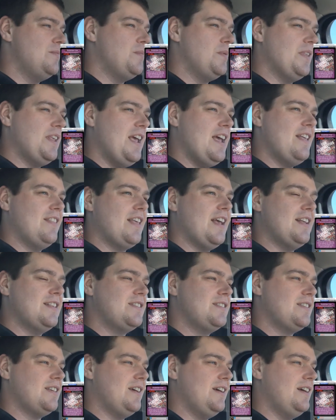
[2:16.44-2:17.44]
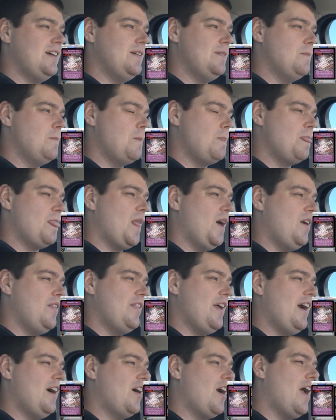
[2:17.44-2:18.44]
But yeah, that's on
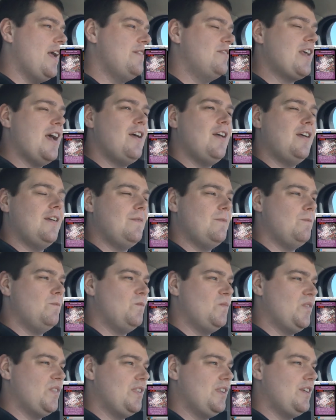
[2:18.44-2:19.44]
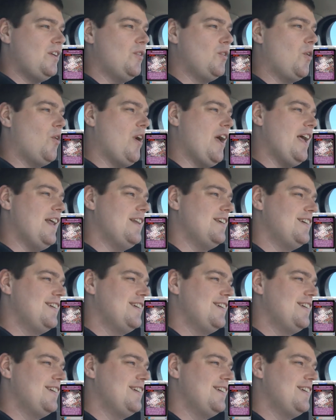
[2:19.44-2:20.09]
there. Oh, go ahead.